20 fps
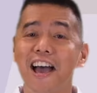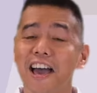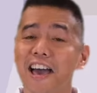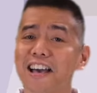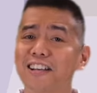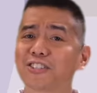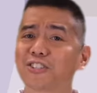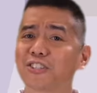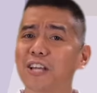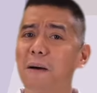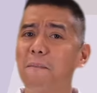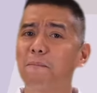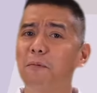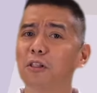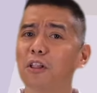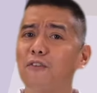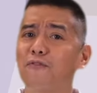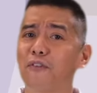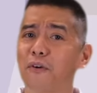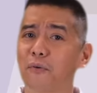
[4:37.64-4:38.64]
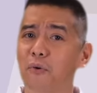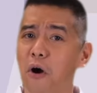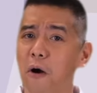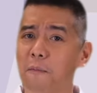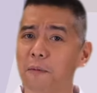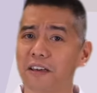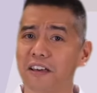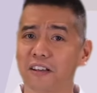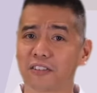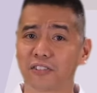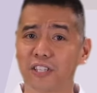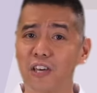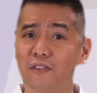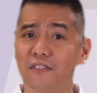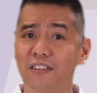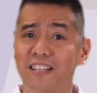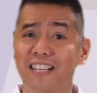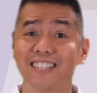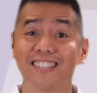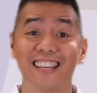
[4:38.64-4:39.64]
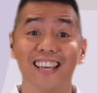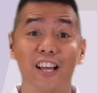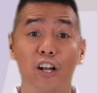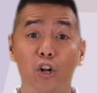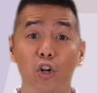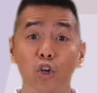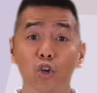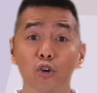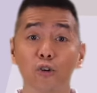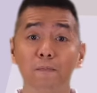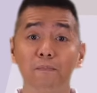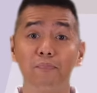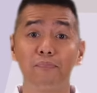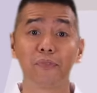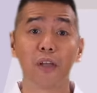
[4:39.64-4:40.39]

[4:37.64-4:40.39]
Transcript: Examples of aerobic activities include